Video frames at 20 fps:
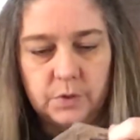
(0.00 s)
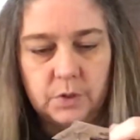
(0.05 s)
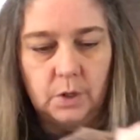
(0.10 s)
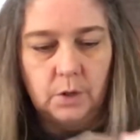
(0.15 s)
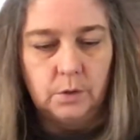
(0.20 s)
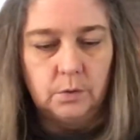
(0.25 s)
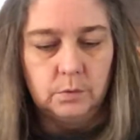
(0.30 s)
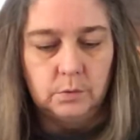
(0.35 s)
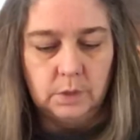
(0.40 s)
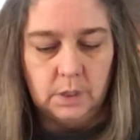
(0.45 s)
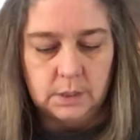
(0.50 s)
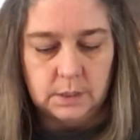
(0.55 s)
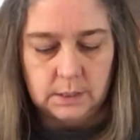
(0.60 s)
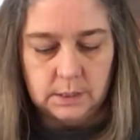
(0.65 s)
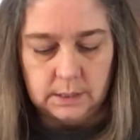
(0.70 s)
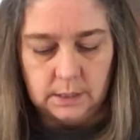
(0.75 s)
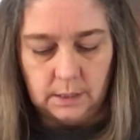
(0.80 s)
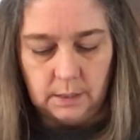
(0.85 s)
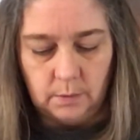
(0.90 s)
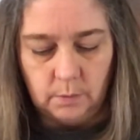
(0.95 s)
So let's
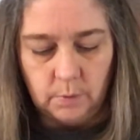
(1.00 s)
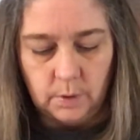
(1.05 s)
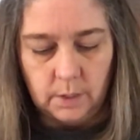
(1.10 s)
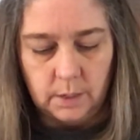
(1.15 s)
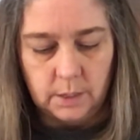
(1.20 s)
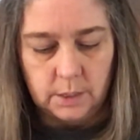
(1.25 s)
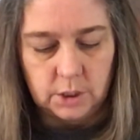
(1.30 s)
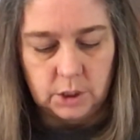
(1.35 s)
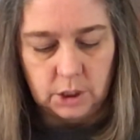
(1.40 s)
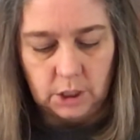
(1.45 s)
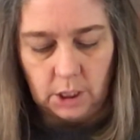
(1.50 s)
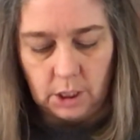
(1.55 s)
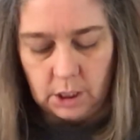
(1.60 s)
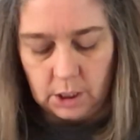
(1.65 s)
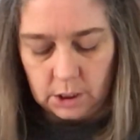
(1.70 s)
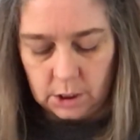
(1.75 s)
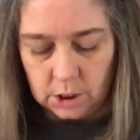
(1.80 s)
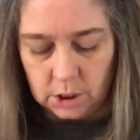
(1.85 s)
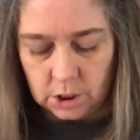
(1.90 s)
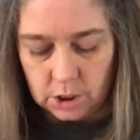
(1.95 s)
see what I
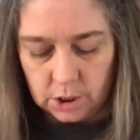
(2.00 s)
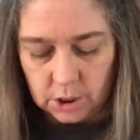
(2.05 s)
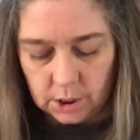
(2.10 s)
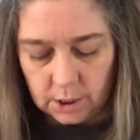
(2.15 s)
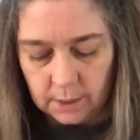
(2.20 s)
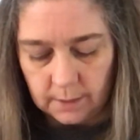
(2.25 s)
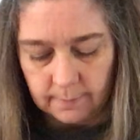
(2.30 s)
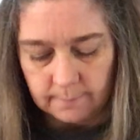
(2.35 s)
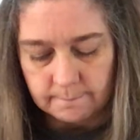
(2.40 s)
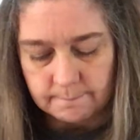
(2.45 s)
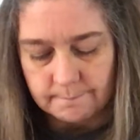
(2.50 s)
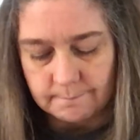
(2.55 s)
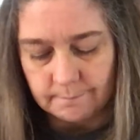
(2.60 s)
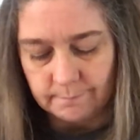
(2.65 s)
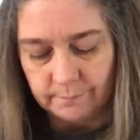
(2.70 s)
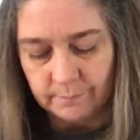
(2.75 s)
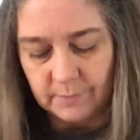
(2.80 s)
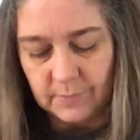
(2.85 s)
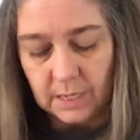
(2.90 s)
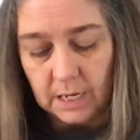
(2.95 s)
changed.
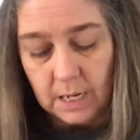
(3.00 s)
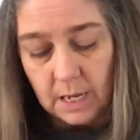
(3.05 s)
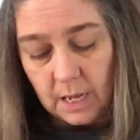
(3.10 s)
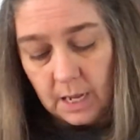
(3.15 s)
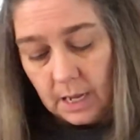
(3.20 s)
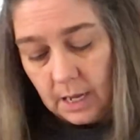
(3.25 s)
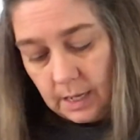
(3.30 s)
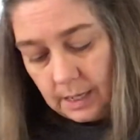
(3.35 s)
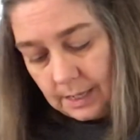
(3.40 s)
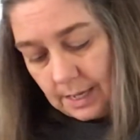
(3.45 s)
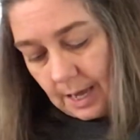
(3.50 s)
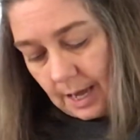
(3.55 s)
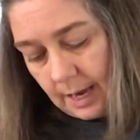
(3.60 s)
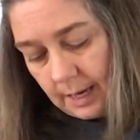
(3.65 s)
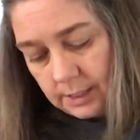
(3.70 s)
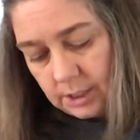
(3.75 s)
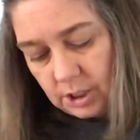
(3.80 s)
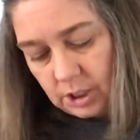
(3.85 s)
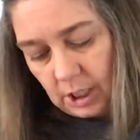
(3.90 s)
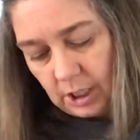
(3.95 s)
Yeah, I
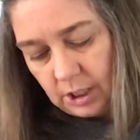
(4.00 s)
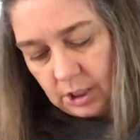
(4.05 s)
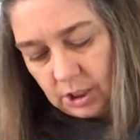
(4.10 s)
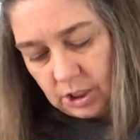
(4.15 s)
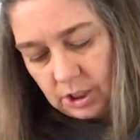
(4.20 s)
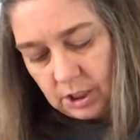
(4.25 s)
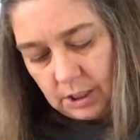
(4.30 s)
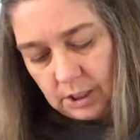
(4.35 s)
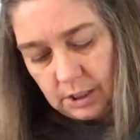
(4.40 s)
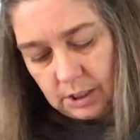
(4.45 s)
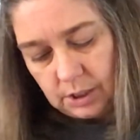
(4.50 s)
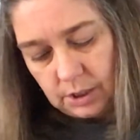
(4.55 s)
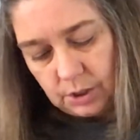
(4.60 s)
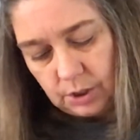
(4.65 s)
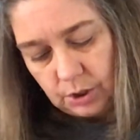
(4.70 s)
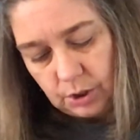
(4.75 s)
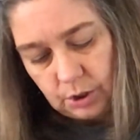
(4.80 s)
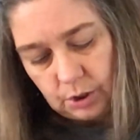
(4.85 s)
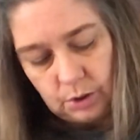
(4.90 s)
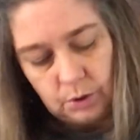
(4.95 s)
changed it
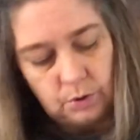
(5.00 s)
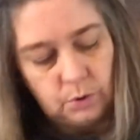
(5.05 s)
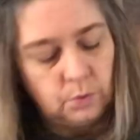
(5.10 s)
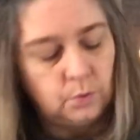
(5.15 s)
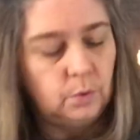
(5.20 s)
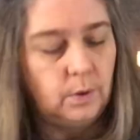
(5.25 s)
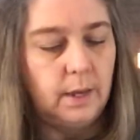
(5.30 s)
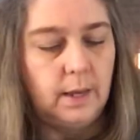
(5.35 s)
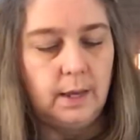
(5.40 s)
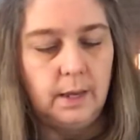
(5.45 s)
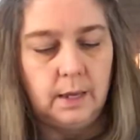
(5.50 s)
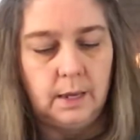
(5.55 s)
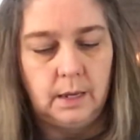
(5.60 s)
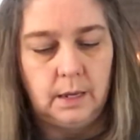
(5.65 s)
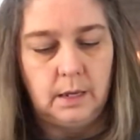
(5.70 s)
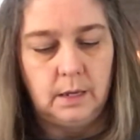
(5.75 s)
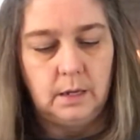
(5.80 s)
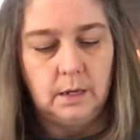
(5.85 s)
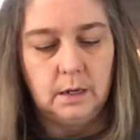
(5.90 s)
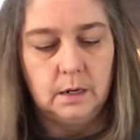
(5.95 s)
to
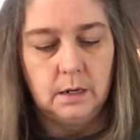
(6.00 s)
a